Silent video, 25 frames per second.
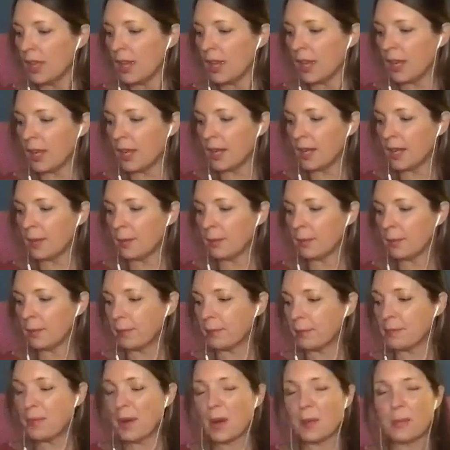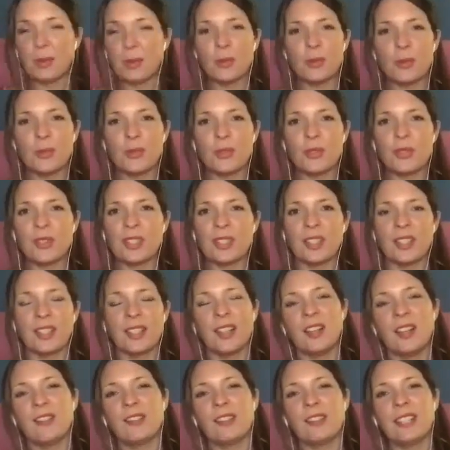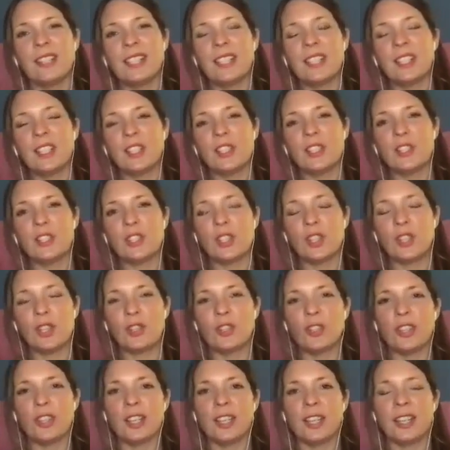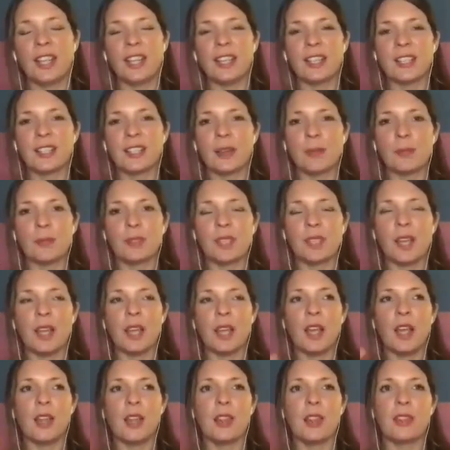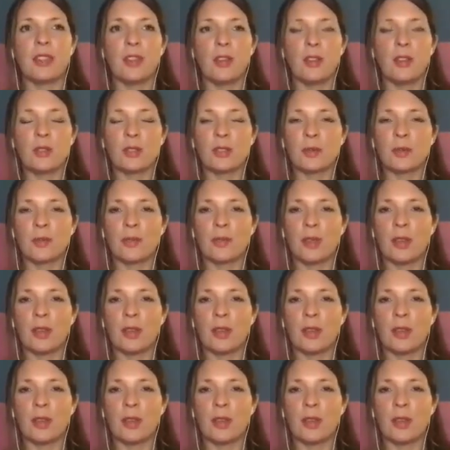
Bubbles are really good too. You can get some those